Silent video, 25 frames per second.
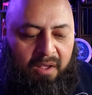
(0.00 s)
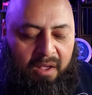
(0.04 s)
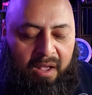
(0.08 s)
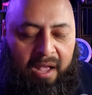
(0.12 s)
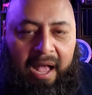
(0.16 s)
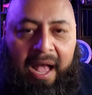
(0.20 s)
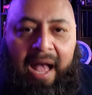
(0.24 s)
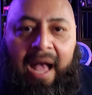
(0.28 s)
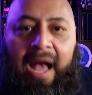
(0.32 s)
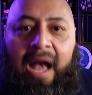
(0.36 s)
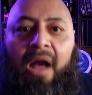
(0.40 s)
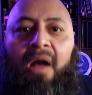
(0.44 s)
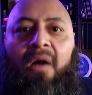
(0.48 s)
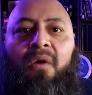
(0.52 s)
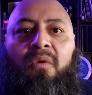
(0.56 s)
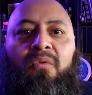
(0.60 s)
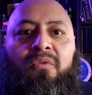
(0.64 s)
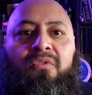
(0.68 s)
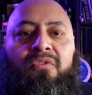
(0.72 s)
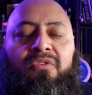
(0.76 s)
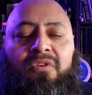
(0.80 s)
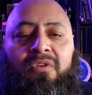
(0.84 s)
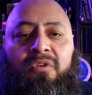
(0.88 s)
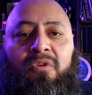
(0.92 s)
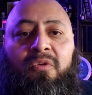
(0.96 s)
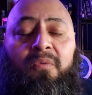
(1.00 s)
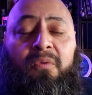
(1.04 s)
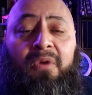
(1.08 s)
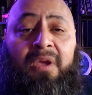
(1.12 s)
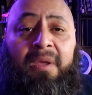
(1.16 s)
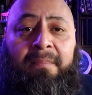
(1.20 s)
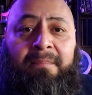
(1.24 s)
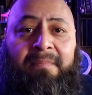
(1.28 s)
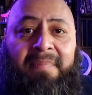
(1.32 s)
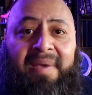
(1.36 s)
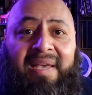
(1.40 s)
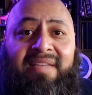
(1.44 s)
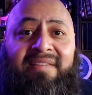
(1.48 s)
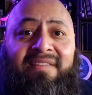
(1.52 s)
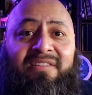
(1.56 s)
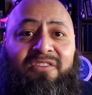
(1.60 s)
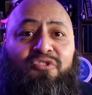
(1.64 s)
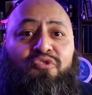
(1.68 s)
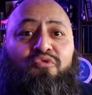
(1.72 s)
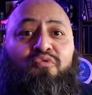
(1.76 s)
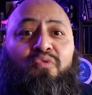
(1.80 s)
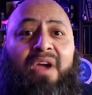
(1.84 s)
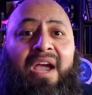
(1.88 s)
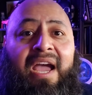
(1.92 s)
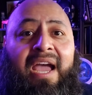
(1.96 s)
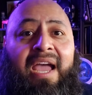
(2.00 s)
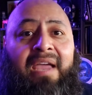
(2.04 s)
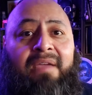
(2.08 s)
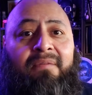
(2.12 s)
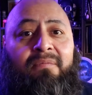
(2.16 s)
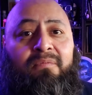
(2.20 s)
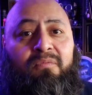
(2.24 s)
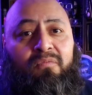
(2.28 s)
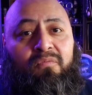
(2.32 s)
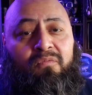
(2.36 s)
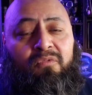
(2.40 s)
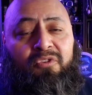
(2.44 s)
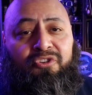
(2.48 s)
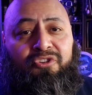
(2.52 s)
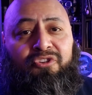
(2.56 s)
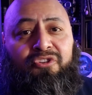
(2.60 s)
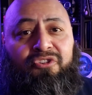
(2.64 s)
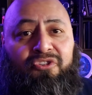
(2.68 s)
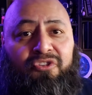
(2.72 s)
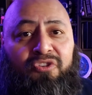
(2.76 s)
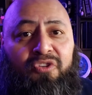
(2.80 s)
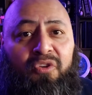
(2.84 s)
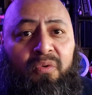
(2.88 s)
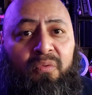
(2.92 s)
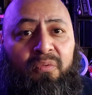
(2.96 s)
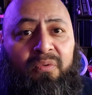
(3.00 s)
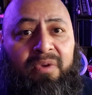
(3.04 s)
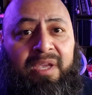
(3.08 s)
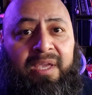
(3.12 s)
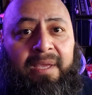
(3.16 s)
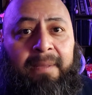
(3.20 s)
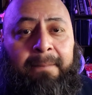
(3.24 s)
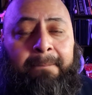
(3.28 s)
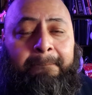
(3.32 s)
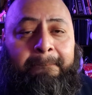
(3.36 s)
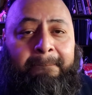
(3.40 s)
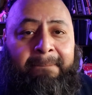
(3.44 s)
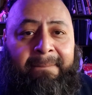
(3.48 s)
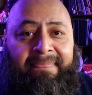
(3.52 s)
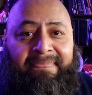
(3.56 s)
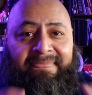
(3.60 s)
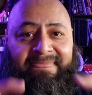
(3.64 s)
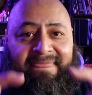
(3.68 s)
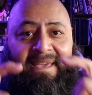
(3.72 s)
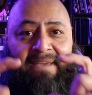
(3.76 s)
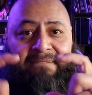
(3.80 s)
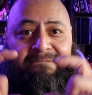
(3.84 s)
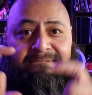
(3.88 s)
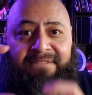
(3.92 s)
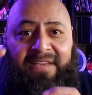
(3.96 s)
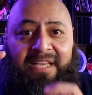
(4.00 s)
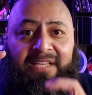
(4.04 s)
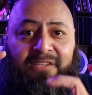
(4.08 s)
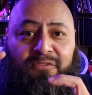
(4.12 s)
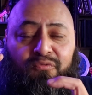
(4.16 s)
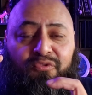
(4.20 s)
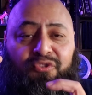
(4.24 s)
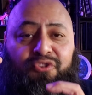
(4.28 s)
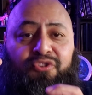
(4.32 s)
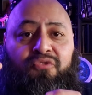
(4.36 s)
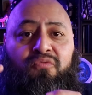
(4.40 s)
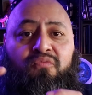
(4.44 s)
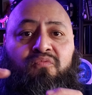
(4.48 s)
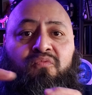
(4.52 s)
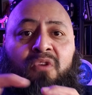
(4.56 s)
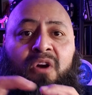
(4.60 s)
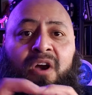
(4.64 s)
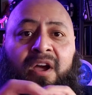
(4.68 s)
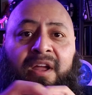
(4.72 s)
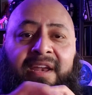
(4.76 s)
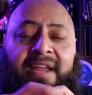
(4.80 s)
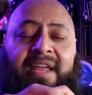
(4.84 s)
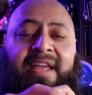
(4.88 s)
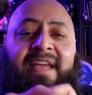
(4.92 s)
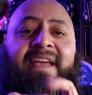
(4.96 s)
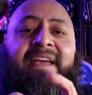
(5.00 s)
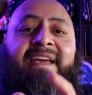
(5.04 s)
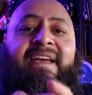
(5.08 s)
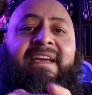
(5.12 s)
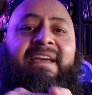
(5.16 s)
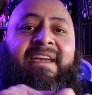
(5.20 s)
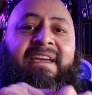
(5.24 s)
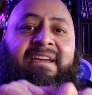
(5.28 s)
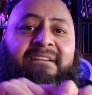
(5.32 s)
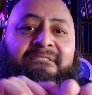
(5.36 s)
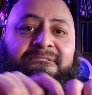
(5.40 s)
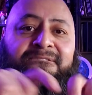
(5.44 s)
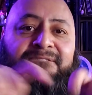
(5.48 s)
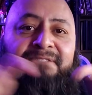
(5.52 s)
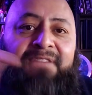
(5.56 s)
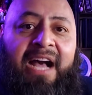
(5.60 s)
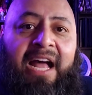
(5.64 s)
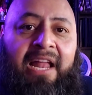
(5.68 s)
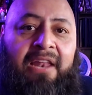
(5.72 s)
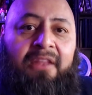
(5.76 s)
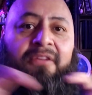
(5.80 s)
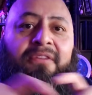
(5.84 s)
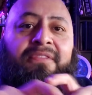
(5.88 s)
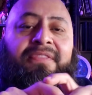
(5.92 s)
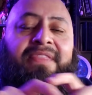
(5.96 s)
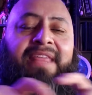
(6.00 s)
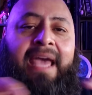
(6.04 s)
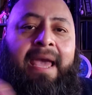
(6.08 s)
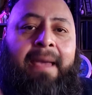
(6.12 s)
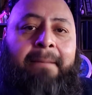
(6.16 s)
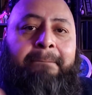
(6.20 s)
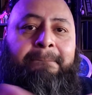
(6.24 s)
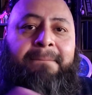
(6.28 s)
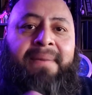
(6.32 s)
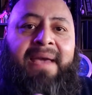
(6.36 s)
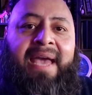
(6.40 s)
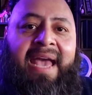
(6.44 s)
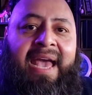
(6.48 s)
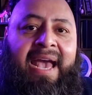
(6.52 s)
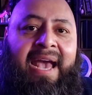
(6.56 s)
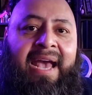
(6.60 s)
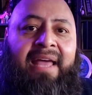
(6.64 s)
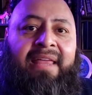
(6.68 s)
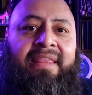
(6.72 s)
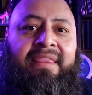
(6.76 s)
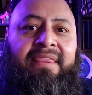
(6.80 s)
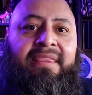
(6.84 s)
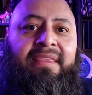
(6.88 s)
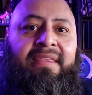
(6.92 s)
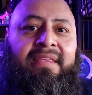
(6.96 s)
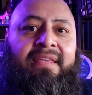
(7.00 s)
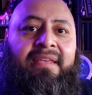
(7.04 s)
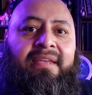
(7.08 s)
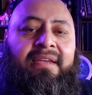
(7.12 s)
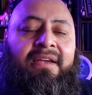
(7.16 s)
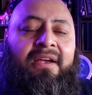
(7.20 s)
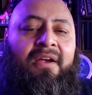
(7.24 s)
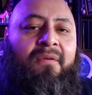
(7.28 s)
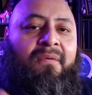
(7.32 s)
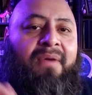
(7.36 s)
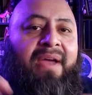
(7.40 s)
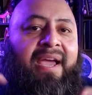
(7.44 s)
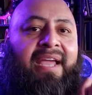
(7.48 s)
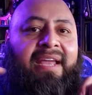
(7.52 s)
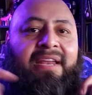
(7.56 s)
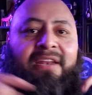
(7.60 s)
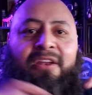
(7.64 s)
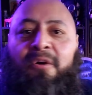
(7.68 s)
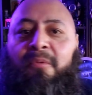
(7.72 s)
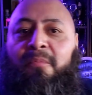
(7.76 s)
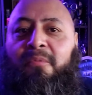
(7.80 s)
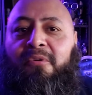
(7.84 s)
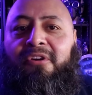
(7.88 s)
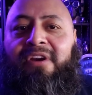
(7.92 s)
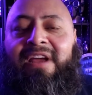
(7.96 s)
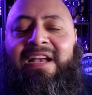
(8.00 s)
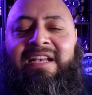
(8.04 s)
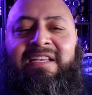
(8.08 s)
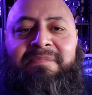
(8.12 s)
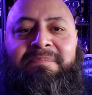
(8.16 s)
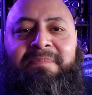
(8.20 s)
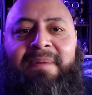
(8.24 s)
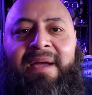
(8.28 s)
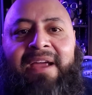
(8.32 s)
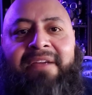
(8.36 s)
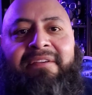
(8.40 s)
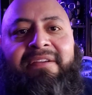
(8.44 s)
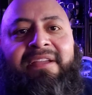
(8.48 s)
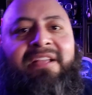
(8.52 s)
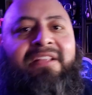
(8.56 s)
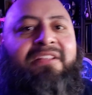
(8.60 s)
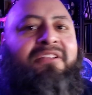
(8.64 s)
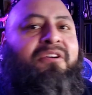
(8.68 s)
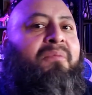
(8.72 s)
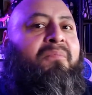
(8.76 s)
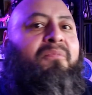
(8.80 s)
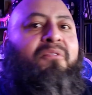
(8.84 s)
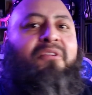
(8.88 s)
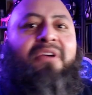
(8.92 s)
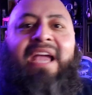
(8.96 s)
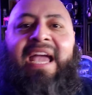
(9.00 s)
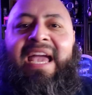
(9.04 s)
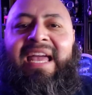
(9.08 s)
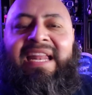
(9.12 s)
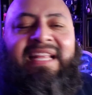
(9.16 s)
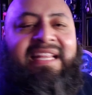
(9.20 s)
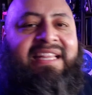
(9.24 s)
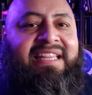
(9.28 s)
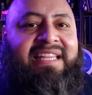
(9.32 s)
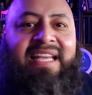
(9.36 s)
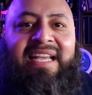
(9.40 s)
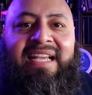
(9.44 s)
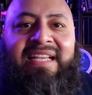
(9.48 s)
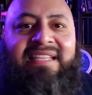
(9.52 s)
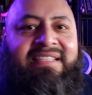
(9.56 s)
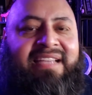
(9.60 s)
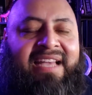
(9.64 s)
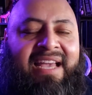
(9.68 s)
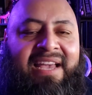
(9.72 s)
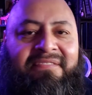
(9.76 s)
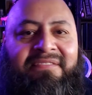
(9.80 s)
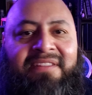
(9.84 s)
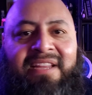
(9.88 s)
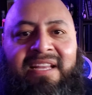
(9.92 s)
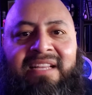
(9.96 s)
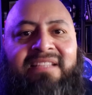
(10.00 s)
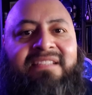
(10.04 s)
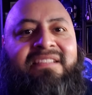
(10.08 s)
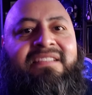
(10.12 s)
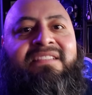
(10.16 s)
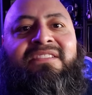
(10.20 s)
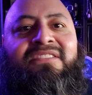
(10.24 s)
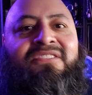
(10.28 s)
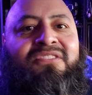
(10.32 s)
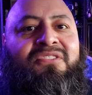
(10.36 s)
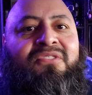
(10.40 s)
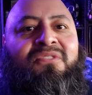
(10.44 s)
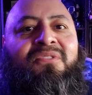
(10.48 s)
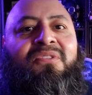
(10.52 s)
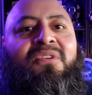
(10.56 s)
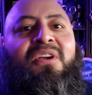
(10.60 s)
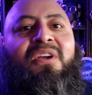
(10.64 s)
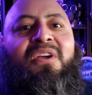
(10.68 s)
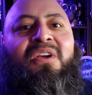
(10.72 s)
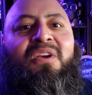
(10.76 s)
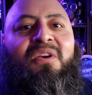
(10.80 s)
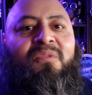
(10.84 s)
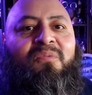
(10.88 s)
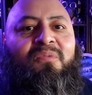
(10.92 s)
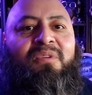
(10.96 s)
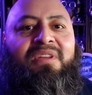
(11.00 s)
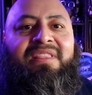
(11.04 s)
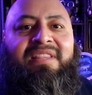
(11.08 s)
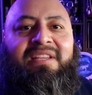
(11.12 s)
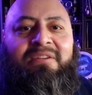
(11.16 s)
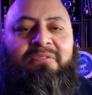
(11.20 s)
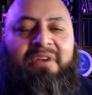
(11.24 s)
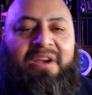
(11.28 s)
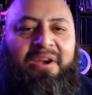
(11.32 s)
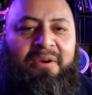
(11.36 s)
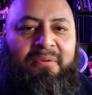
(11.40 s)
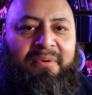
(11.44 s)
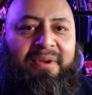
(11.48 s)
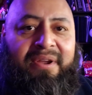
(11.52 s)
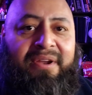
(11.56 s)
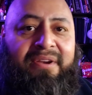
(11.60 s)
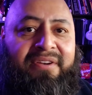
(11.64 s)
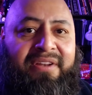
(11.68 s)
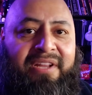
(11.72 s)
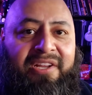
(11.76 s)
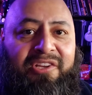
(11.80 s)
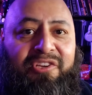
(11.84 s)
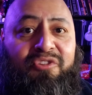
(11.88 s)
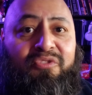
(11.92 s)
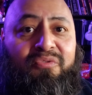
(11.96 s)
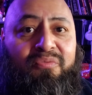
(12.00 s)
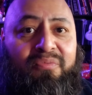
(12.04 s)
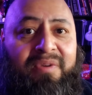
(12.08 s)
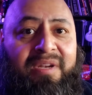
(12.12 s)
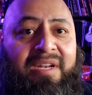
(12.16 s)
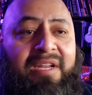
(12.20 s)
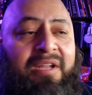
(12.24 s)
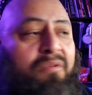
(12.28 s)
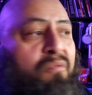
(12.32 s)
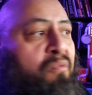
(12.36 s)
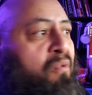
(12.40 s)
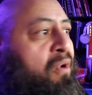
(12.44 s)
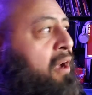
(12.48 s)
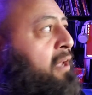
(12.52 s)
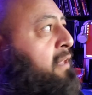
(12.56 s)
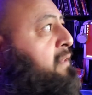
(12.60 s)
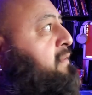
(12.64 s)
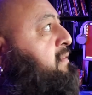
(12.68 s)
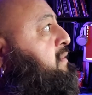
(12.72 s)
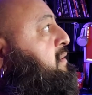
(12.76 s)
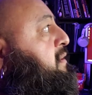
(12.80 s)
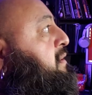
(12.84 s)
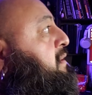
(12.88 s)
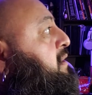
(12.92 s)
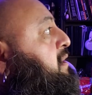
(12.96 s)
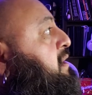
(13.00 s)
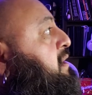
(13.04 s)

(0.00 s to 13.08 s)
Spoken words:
how you can best describe what you're doing that fits what you want, and follow that path. All right. No more aspiring, no more adding things that have nothing to do with the career that you really want.